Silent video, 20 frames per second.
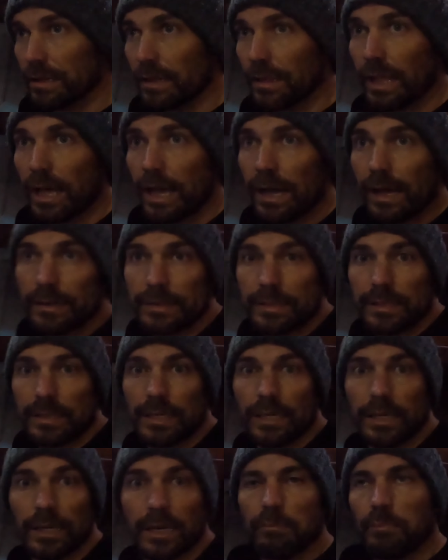
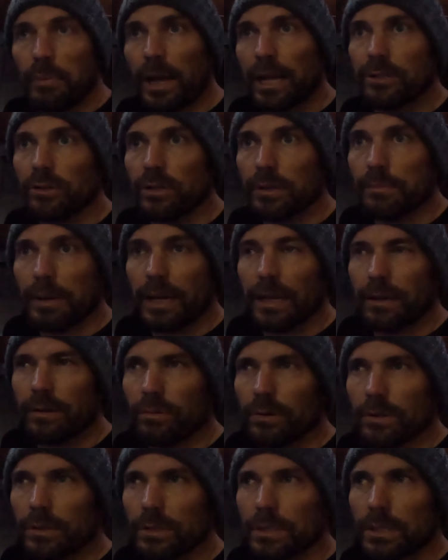last battery bank
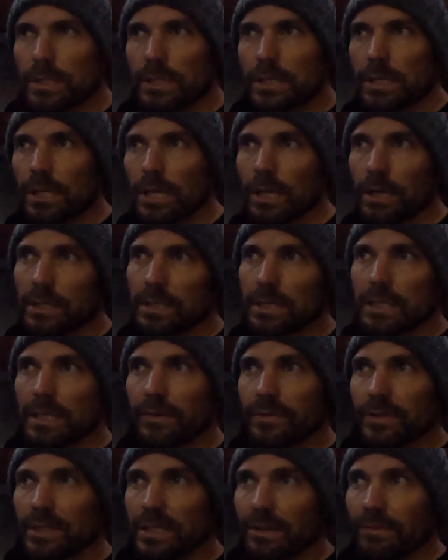was
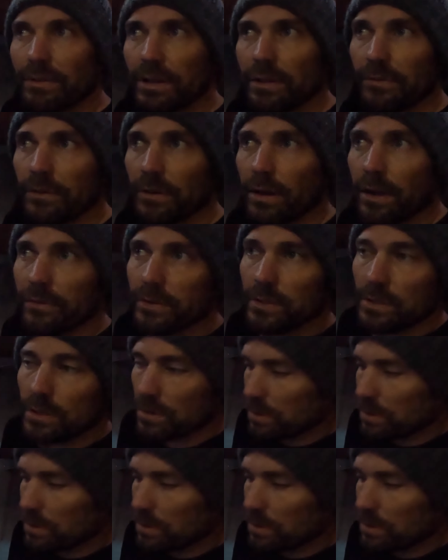775 at